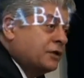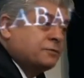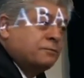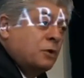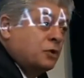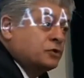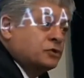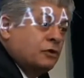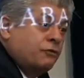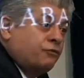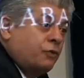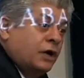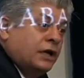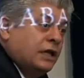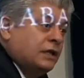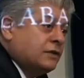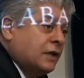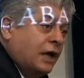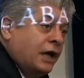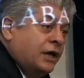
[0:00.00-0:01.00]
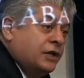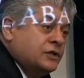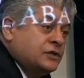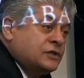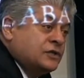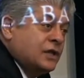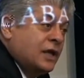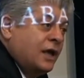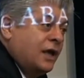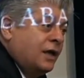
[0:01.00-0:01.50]
because most of what he
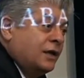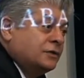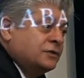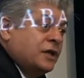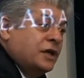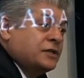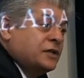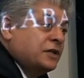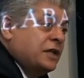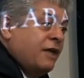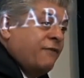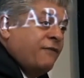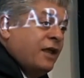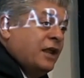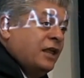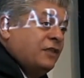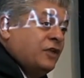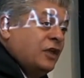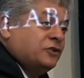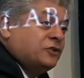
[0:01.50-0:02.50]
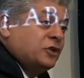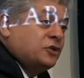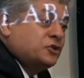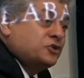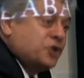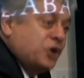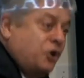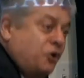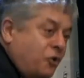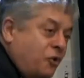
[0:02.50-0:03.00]
does doesn't have anything to
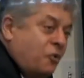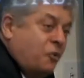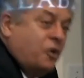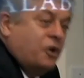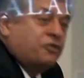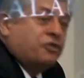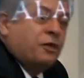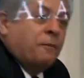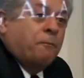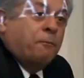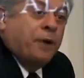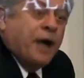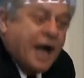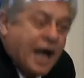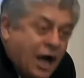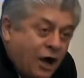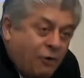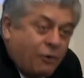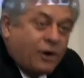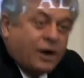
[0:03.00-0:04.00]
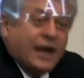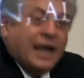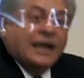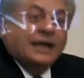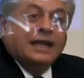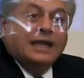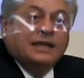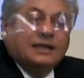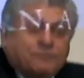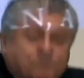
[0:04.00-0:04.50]
do with the power
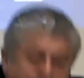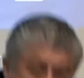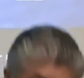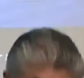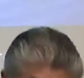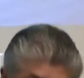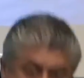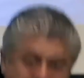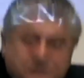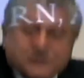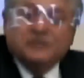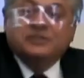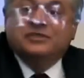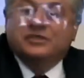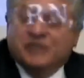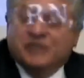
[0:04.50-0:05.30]
and independence